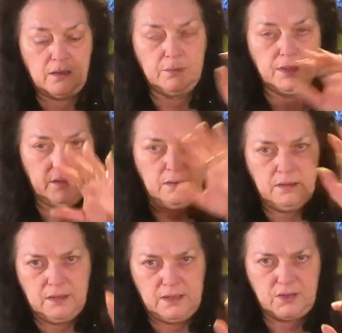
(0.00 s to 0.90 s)
But
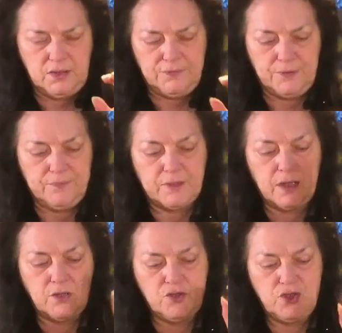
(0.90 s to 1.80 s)
it's different.
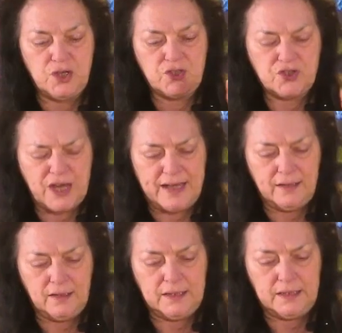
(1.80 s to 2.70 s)
Just
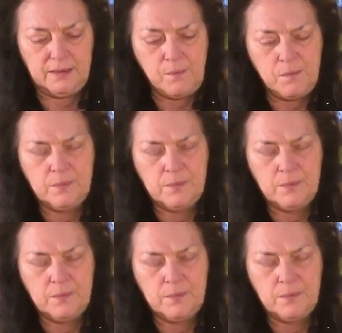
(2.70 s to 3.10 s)
channeling